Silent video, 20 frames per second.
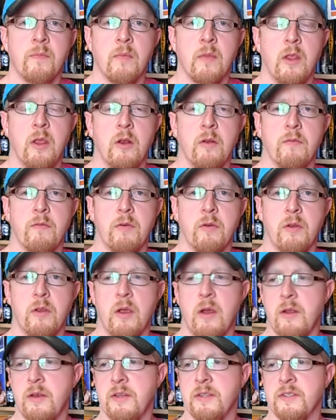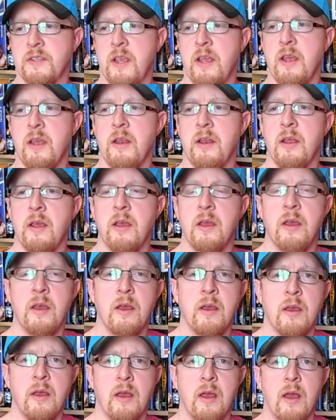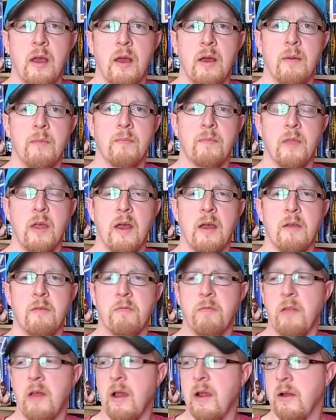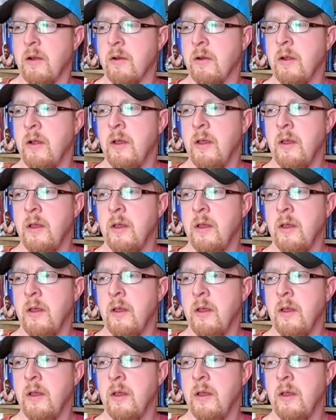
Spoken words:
you know, Vern Gagne's kid, the high flyer.